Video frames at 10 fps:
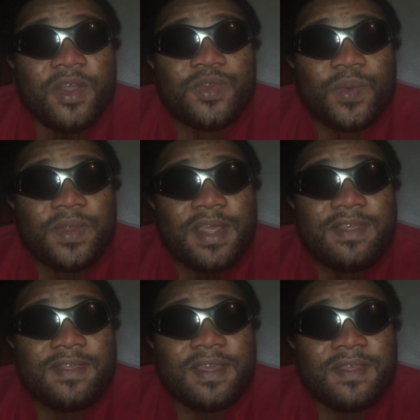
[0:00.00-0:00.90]
So
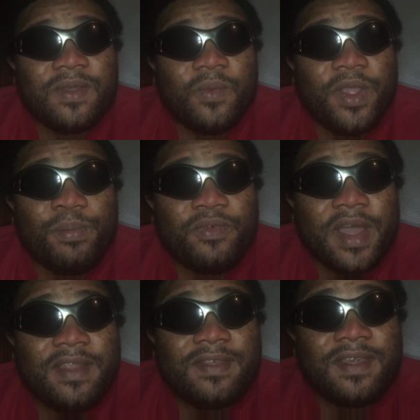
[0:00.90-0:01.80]
this is it. When you
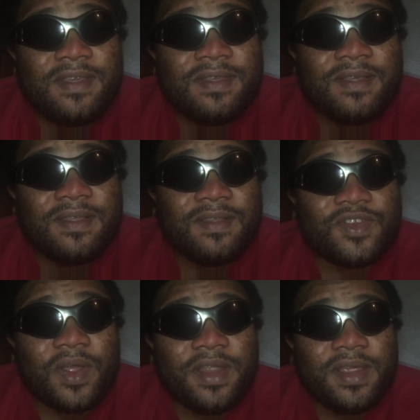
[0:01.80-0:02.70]
provide these things,
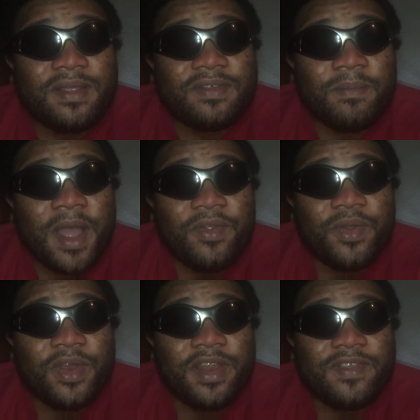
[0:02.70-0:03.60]
surely somehow
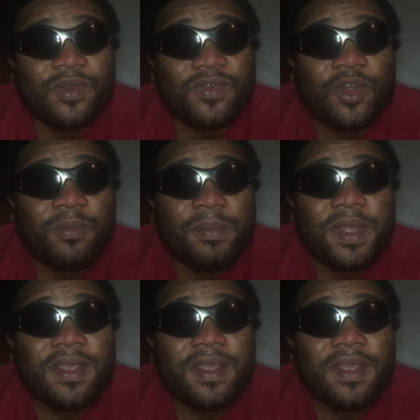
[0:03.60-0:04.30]
they release those documents.